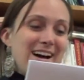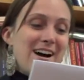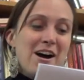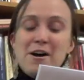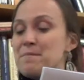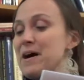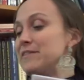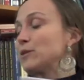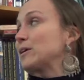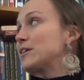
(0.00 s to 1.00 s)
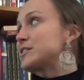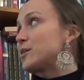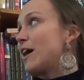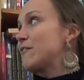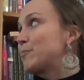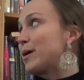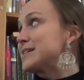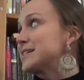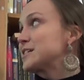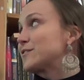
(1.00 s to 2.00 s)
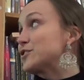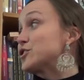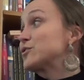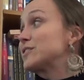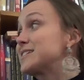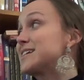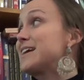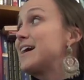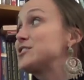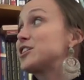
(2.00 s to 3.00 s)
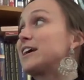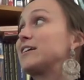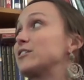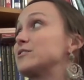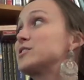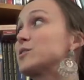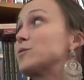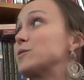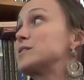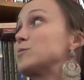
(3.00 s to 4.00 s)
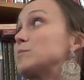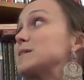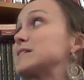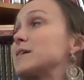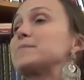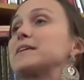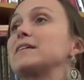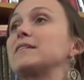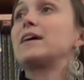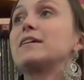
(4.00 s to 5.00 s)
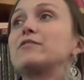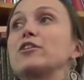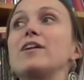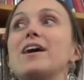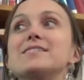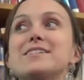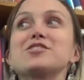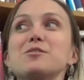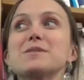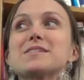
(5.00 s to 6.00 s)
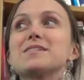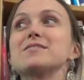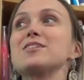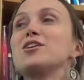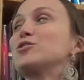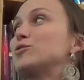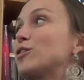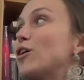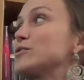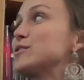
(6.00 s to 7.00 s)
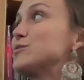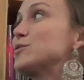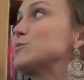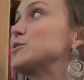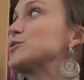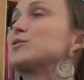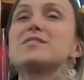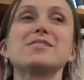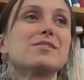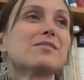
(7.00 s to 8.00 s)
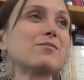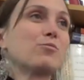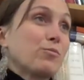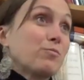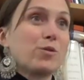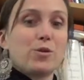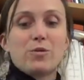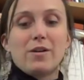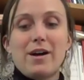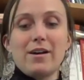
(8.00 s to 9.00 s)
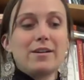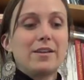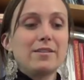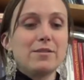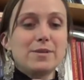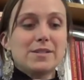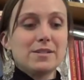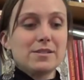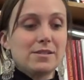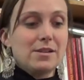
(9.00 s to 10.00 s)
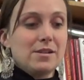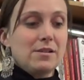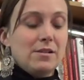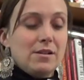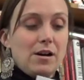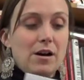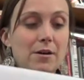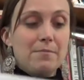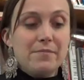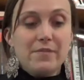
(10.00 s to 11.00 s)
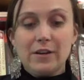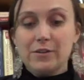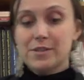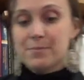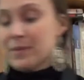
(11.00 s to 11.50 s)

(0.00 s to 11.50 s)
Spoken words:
And then we also have Prezis for students and educators. So this would be something that if you're not teaching business, you could also do with students who are not in the business field.